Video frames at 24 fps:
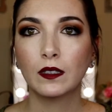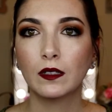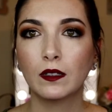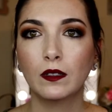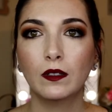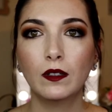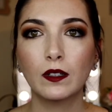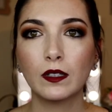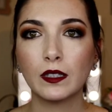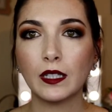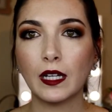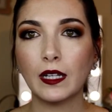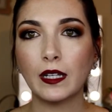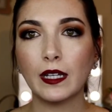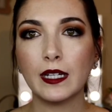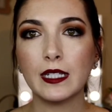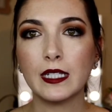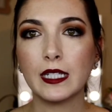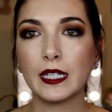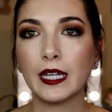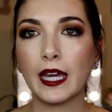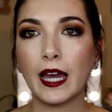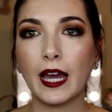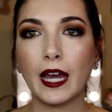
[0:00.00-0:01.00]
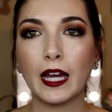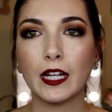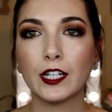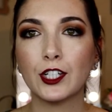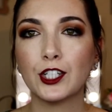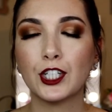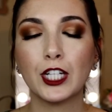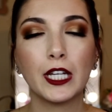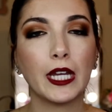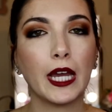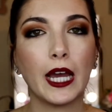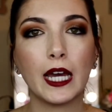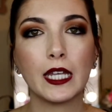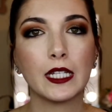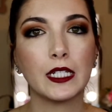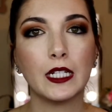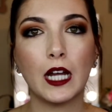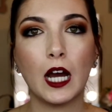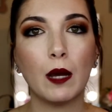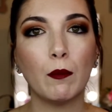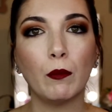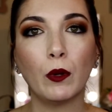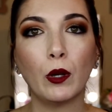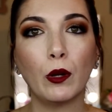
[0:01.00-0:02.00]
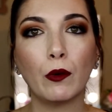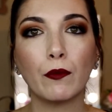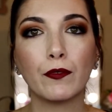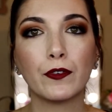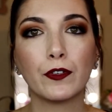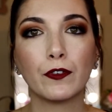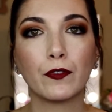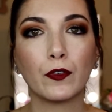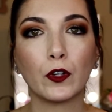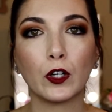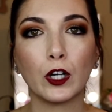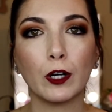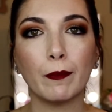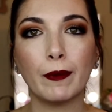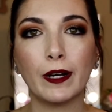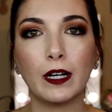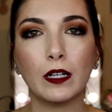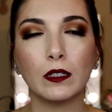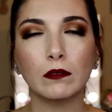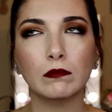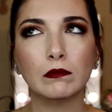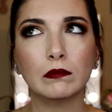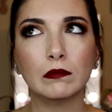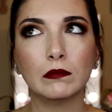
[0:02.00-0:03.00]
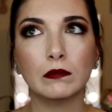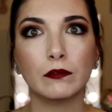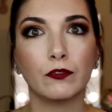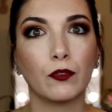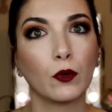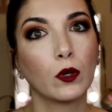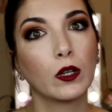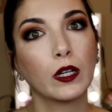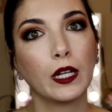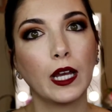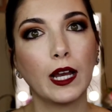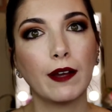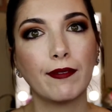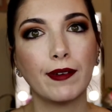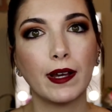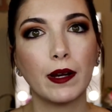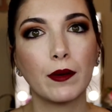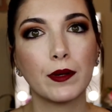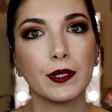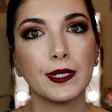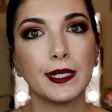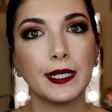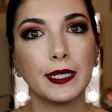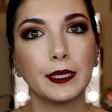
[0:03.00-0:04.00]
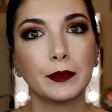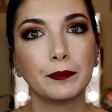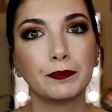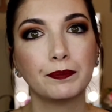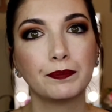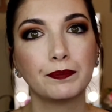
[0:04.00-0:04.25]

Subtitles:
Look at that lazy cat. She has not moved for about 4.5 hours now.